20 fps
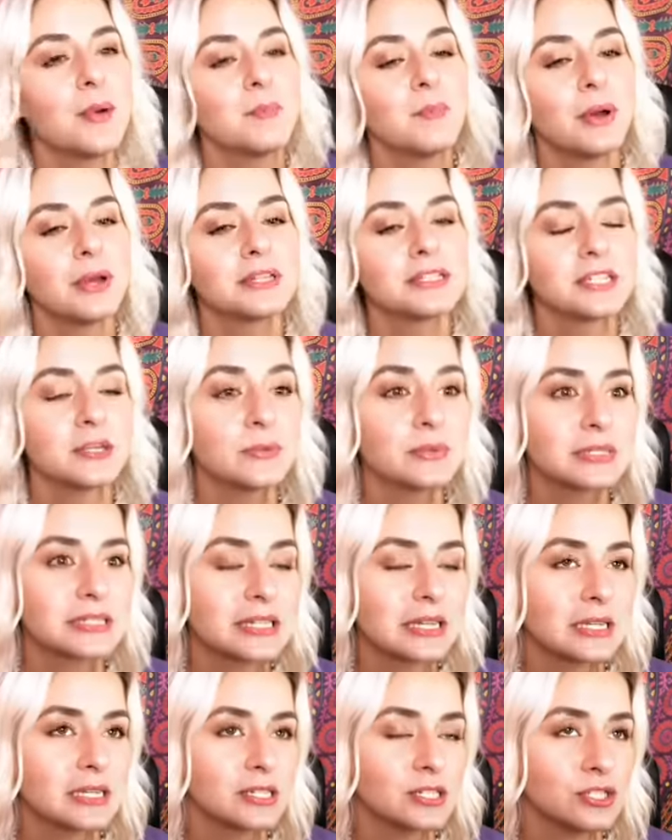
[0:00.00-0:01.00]
But it was
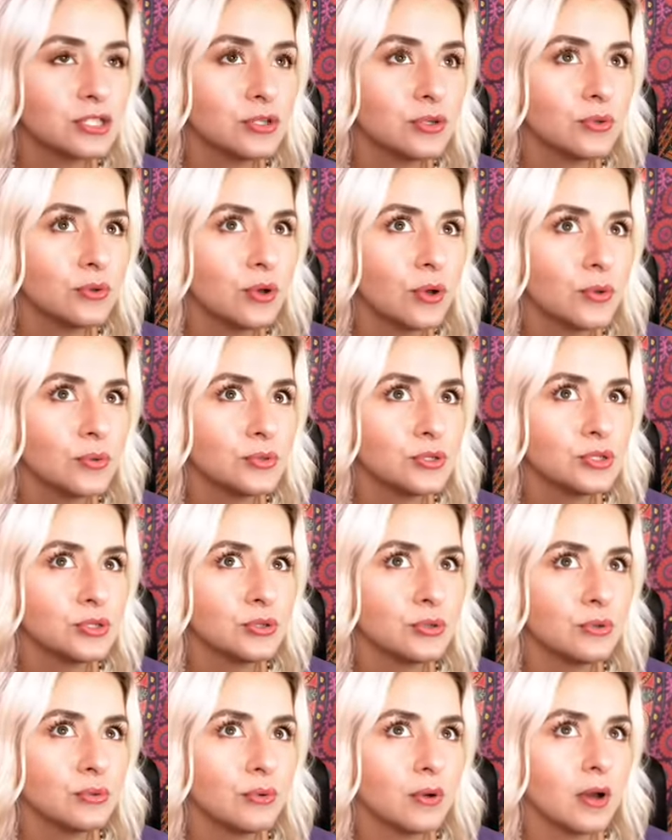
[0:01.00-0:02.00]
nice to go
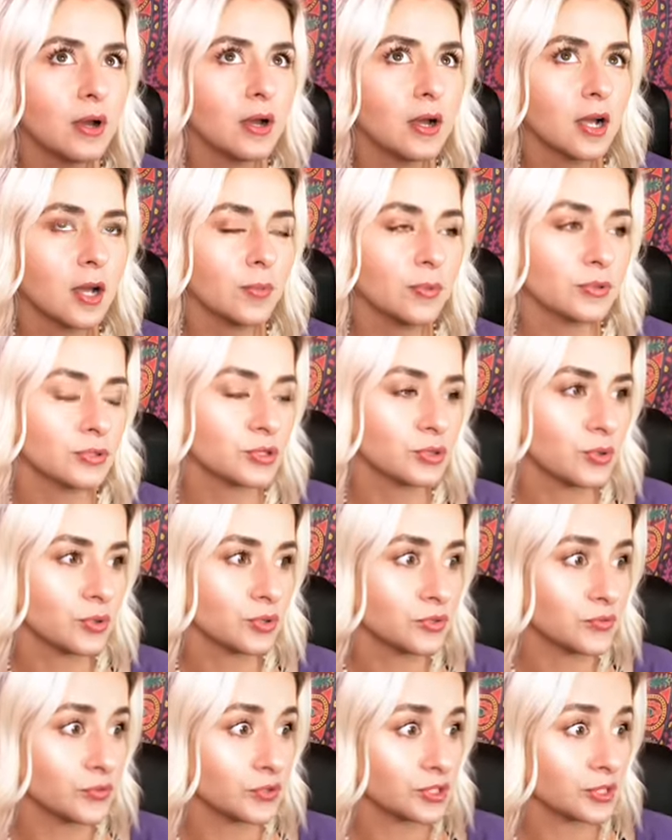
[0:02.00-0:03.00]
to uh, a couple of
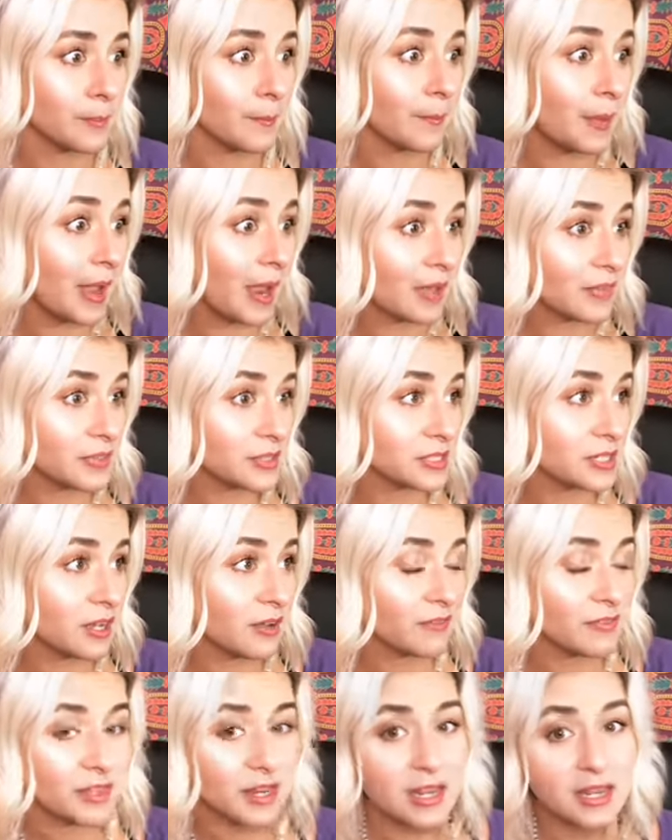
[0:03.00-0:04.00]
stores for some bath
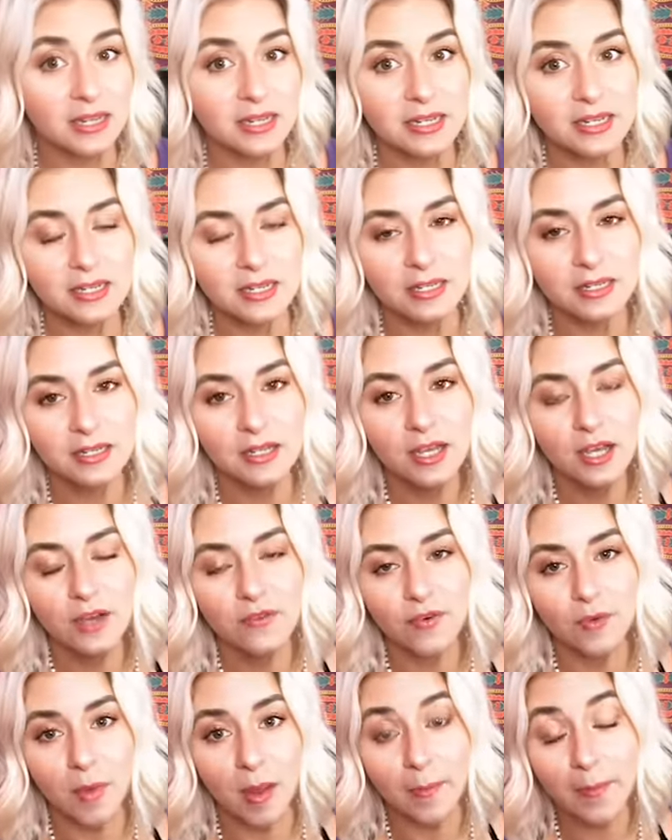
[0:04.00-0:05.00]
stuff that I needed
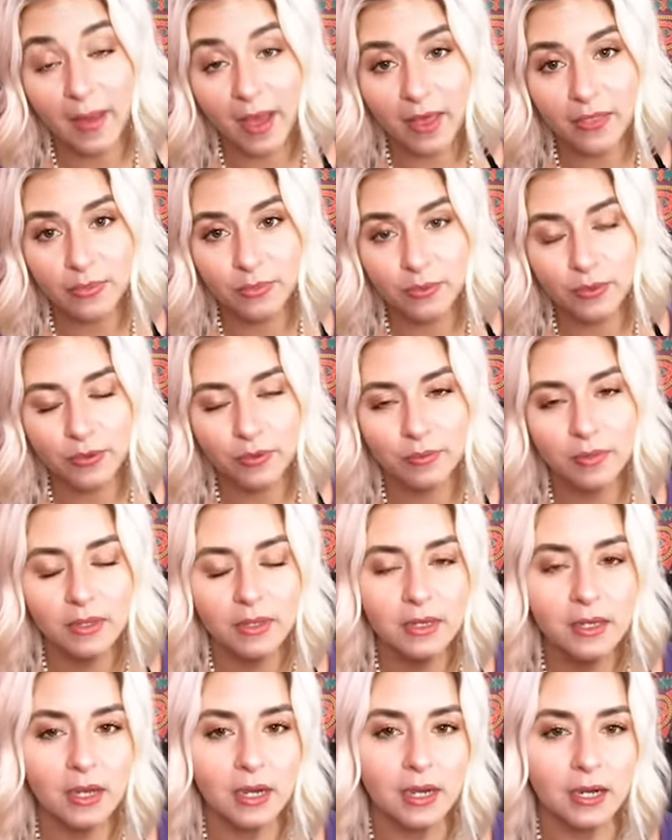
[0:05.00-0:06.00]
for my bathroom
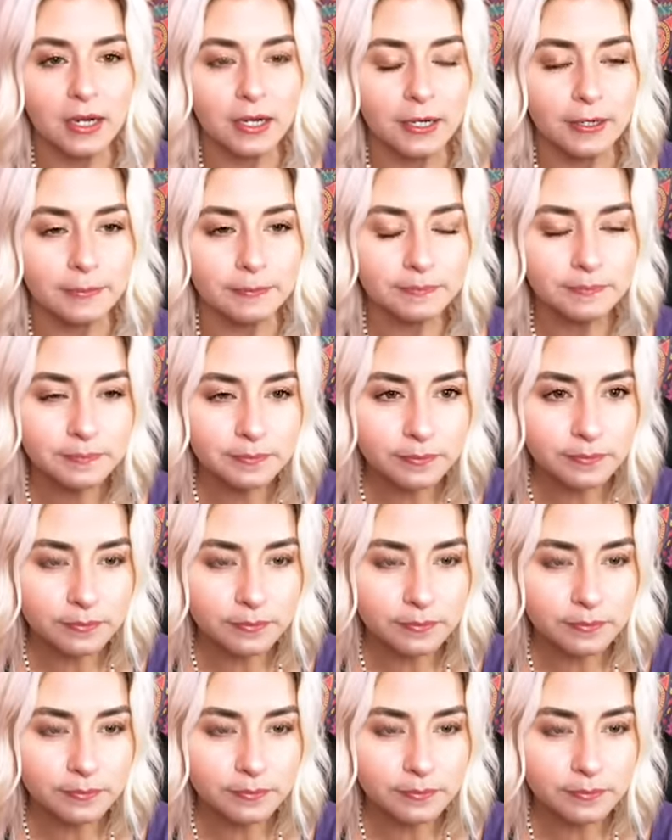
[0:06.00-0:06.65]
um,